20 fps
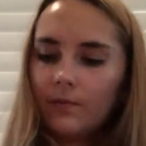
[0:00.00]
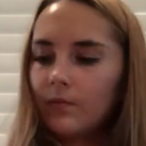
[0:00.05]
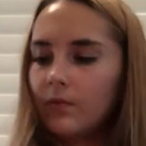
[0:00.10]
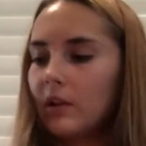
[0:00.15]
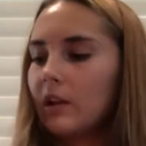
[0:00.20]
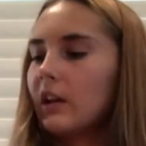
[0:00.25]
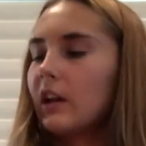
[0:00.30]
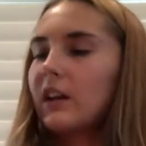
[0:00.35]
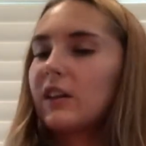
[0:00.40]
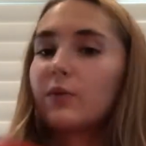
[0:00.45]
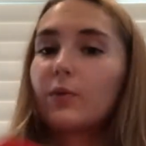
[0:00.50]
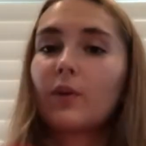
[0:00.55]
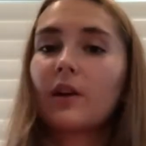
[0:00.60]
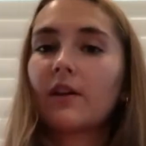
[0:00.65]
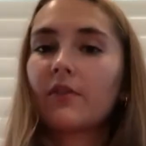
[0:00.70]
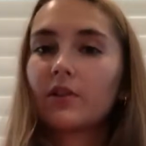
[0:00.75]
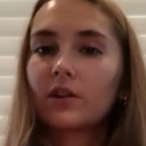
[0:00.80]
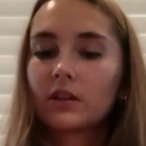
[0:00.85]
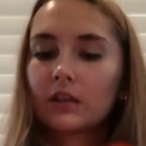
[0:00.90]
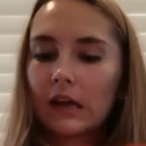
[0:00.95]
It's whatever
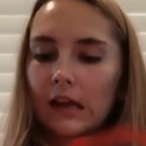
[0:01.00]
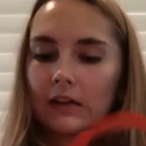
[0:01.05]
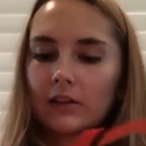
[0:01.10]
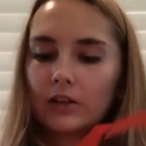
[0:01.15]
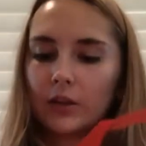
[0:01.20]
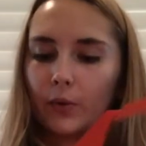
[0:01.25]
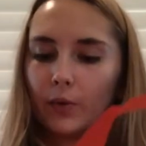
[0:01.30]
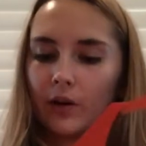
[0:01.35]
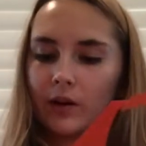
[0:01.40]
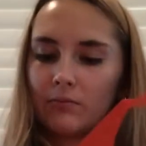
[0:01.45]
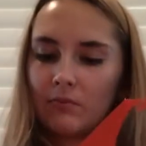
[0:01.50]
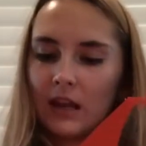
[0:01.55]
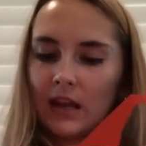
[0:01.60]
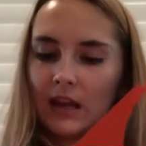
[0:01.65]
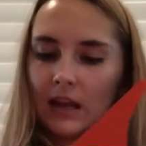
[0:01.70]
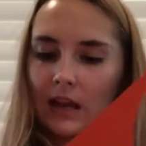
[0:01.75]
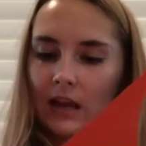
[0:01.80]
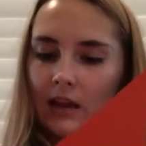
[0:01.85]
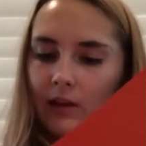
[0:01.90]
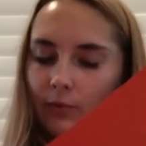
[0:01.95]
size you wanna make
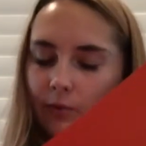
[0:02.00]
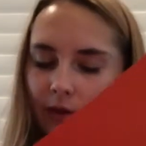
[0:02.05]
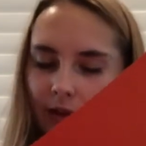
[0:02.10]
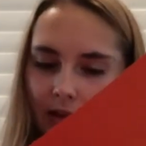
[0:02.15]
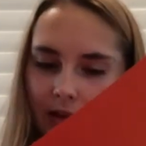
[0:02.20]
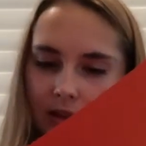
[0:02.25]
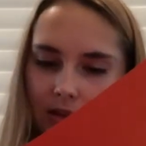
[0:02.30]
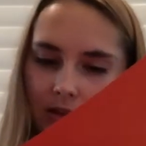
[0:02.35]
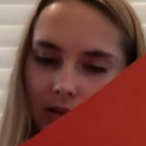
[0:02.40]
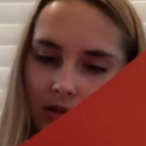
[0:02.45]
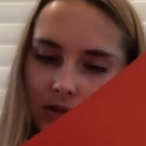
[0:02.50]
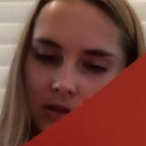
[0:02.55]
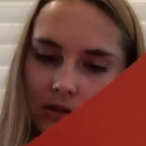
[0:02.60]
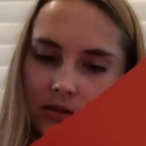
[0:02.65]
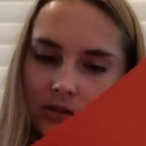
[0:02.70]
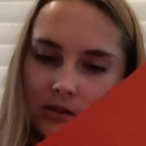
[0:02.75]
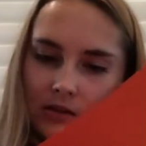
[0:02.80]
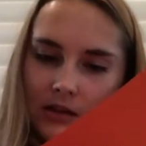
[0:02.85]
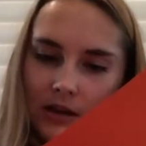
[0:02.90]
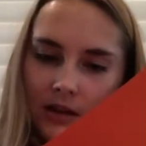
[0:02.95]
it, it really
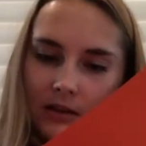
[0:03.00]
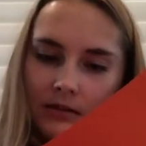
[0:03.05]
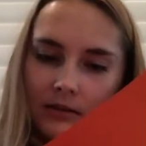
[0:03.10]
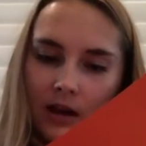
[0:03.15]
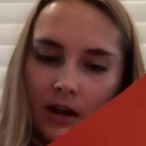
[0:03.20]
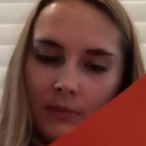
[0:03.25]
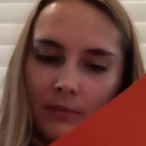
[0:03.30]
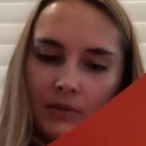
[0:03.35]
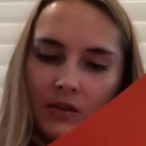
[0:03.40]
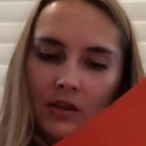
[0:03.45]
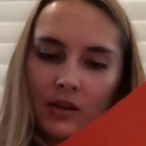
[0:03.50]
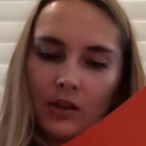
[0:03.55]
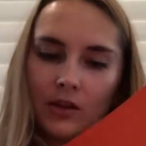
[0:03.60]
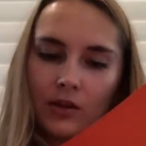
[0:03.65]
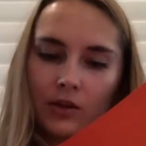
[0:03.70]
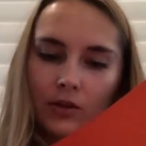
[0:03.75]
is up to you.